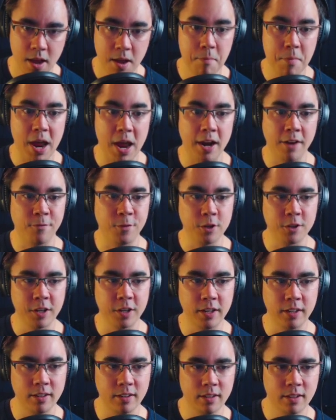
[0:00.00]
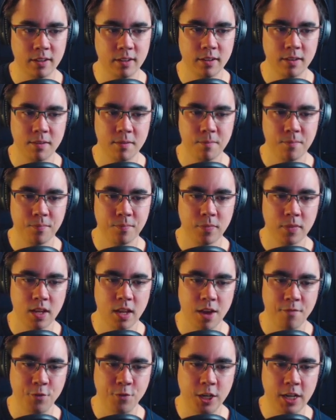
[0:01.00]
Man, if you could
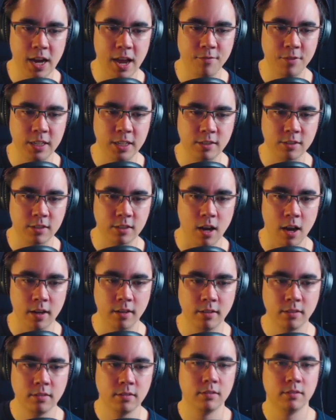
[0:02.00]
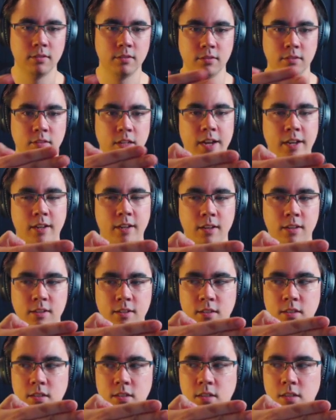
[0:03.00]
have this gun like
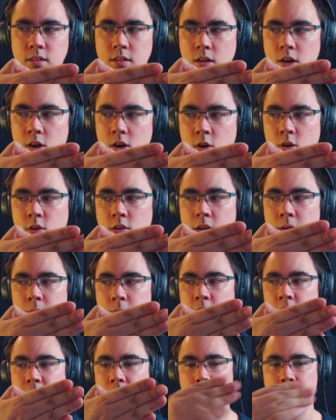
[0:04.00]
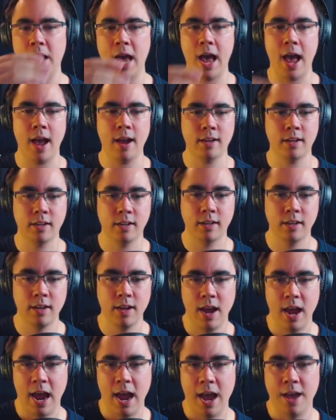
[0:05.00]
slowly moving back,
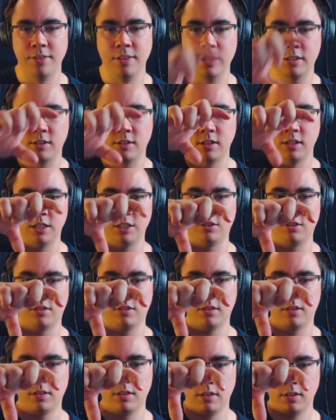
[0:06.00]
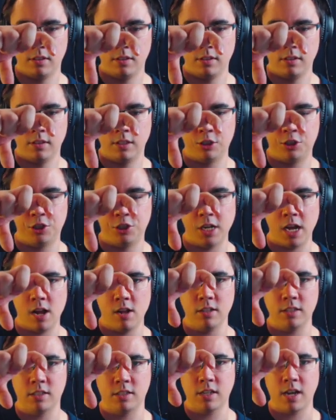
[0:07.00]
and the
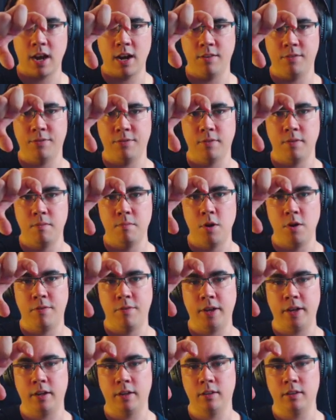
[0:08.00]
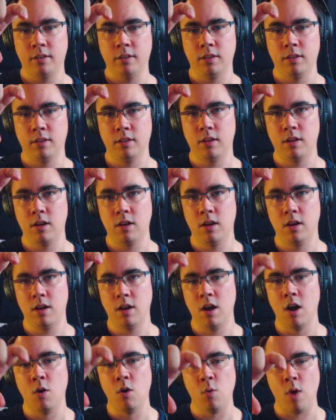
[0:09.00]
shell is kind of moving
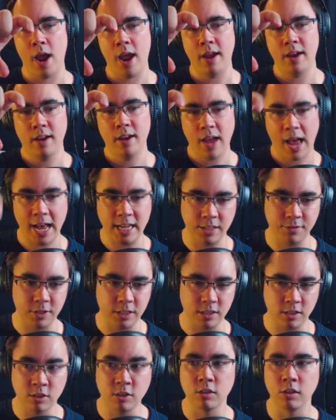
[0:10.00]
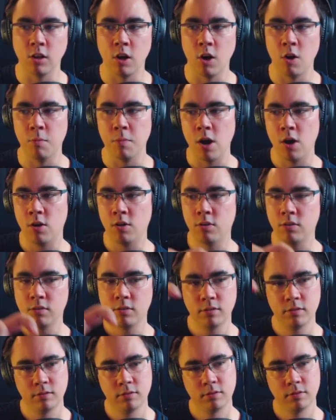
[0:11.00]
away as if it's slow-mo,